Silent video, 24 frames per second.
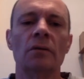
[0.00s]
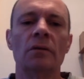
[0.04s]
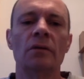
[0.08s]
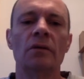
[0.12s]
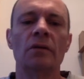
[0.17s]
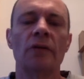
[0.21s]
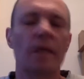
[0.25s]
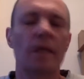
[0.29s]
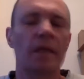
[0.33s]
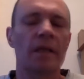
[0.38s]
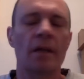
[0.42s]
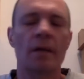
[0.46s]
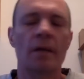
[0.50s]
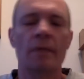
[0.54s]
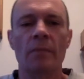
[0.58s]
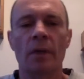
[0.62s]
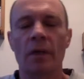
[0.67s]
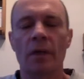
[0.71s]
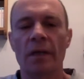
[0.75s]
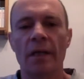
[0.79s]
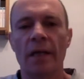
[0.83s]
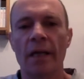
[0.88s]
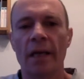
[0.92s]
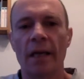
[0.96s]
take that
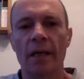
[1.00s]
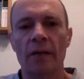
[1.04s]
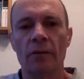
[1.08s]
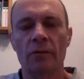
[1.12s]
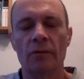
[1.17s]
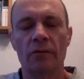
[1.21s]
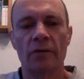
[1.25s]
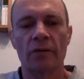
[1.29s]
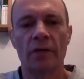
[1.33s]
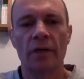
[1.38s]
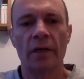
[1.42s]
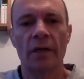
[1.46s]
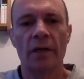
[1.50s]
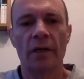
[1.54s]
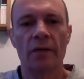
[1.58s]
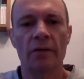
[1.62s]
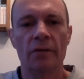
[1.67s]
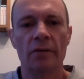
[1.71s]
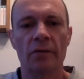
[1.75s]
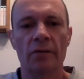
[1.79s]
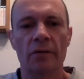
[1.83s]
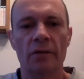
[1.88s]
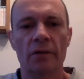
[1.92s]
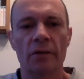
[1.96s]
money out
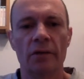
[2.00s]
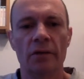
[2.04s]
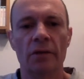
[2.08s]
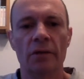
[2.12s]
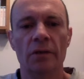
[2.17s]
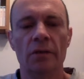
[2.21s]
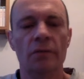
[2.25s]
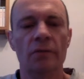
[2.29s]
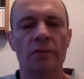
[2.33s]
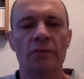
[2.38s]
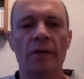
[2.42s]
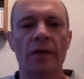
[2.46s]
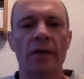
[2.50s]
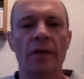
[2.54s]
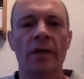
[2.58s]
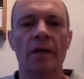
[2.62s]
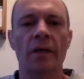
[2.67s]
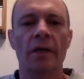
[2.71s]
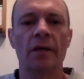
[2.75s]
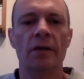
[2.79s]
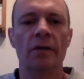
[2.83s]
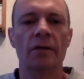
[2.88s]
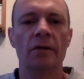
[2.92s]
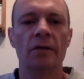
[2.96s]
and use it
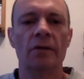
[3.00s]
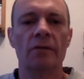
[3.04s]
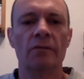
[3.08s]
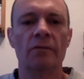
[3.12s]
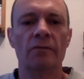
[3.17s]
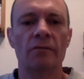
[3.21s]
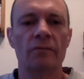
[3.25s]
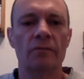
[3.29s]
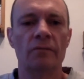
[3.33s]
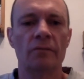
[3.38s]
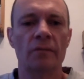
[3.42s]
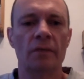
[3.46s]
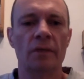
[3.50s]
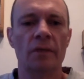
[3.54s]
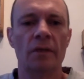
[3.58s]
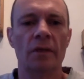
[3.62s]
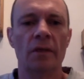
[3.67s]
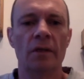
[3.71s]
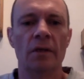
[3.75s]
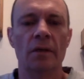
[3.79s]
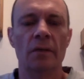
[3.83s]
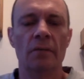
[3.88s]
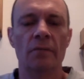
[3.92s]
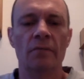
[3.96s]

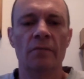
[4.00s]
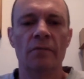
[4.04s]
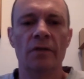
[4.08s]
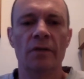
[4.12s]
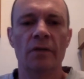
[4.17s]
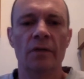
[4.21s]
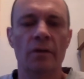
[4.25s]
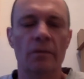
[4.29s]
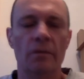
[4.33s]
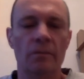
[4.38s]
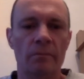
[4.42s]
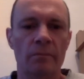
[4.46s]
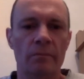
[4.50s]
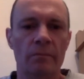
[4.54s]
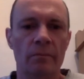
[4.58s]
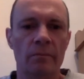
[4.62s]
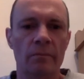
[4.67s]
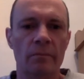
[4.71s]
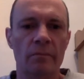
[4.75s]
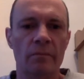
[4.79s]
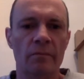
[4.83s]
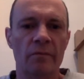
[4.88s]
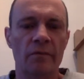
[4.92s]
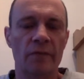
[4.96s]
for your
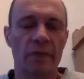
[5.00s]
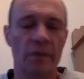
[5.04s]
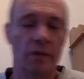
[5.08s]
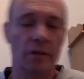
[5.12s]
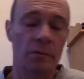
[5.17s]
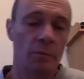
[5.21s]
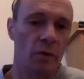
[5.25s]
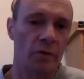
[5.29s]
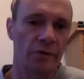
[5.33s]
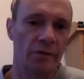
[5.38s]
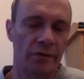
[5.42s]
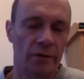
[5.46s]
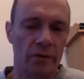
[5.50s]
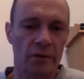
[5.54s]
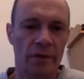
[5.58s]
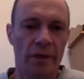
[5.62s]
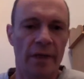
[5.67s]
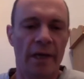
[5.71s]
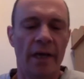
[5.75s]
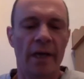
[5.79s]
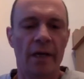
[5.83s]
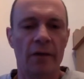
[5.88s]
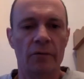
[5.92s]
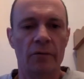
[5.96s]
deposit on
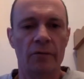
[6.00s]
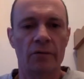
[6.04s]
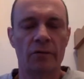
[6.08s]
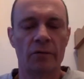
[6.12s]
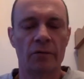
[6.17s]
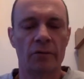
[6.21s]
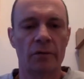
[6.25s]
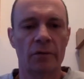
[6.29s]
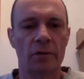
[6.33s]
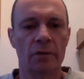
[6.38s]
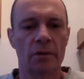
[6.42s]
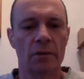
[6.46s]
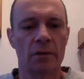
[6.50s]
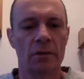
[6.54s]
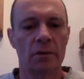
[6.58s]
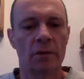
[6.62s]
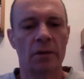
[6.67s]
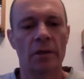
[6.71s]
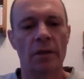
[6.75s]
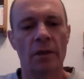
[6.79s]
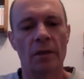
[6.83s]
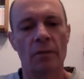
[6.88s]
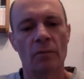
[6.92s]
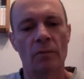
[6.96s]
your house.
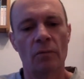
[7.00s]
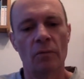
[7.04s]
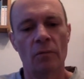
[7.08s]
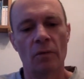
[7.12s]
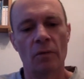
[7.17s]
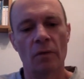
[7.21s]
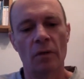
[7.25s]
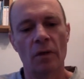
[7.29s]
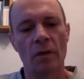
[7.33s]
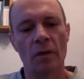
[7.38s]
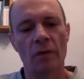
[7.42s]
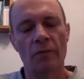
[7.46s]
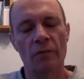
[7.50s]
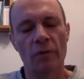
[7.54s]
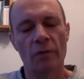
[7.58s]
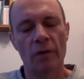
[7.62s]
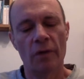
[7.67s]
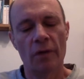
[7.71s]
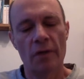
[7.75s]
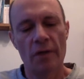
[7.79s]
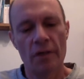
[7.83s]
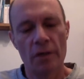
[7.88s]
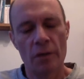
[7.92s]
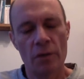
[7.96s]
If you're
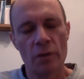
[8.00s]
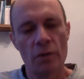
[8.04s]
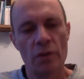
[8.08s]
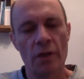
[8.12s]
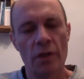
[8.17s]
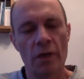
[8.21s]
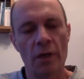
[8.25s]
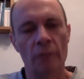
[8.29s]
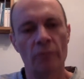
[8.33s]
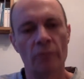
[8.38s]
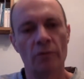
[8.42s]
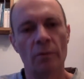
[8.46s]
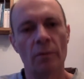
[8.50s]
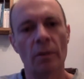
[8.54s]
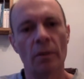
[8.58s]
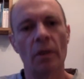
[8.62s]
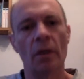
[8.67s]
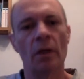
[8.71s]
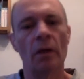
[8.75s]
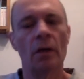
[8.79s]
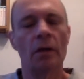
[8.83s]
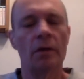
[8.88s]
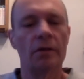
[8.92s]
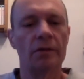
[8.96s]
going to use your Help to
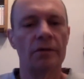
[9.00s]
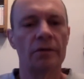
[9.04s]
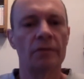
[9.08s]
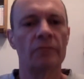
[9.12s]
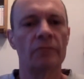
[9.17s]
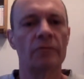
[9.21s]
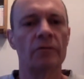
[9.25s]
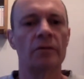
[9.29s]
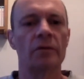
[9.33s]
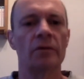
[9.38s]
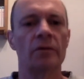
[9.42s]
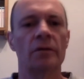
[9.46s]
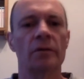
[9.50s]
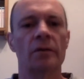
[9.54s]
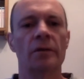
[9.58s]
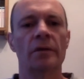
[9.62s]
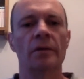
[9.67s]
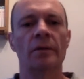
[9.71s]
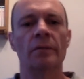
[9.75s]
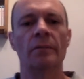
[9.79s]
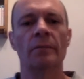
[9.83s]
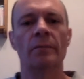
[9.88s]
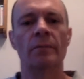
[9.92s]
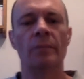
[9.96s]
Buy ISA for